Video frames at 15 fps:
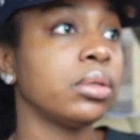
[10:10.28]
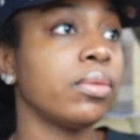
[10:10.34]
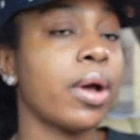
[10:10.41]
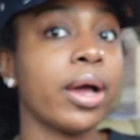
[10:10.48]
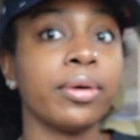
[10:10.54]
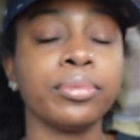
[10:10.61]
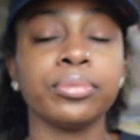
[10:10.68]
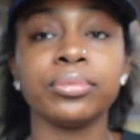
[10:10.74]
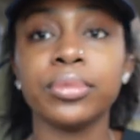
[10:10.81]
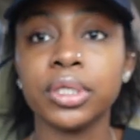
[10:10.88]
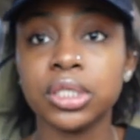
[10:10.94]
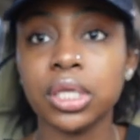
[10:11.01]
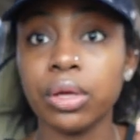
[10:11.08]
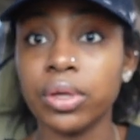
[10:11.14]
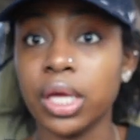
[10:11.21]
wow.
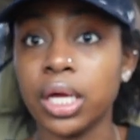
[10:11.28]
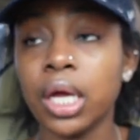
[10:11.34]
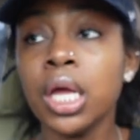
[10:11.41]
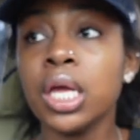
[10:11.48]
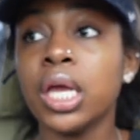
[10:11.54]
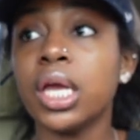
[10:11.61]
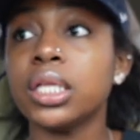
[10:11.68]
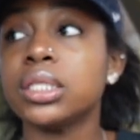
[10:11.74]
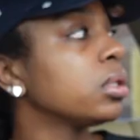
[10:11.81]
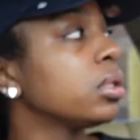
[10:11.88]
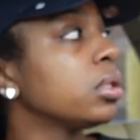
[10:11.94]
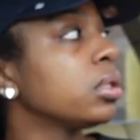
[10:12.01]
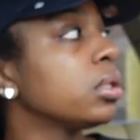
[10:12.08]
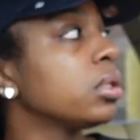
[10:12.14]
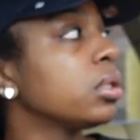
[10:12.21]
So, yeah.
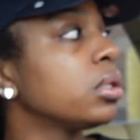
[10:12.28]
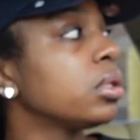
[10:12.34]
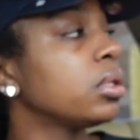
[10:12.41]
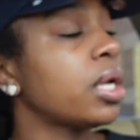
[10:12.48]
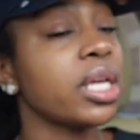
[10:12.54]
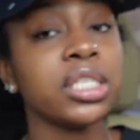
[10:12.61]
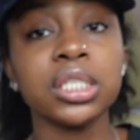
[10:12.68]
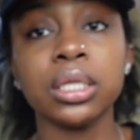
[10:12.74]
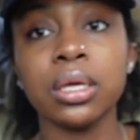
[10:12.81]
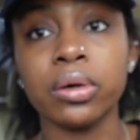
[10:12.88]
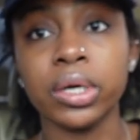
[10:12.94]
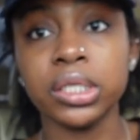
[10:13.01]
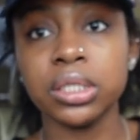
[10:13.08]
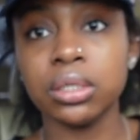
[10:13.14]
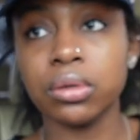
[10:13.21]
They
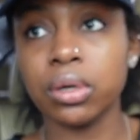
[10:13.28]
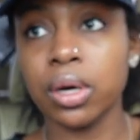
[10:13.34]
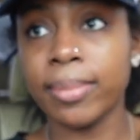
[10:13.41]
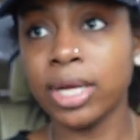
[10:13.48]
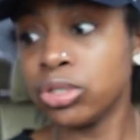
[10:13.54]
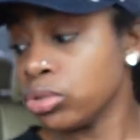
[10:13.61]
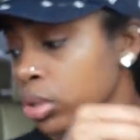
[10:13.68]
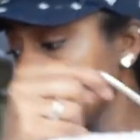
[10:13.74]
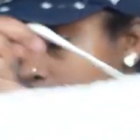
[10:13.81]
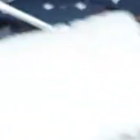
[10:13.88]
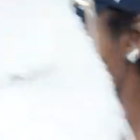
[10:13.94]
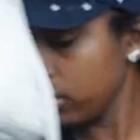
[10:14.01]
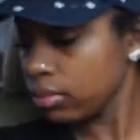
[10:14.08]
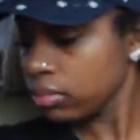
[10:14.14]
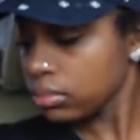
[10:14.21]
slow. They still don't want my drink really.